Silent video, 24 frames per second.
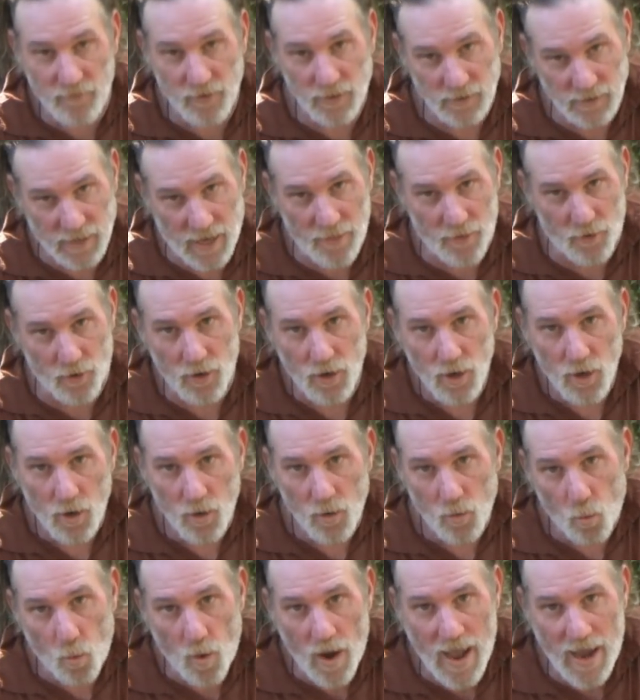of leather
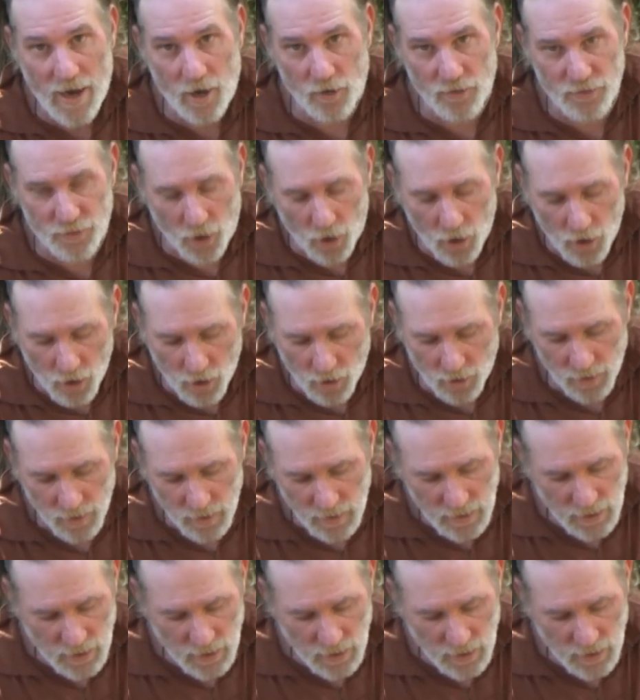whang or thong.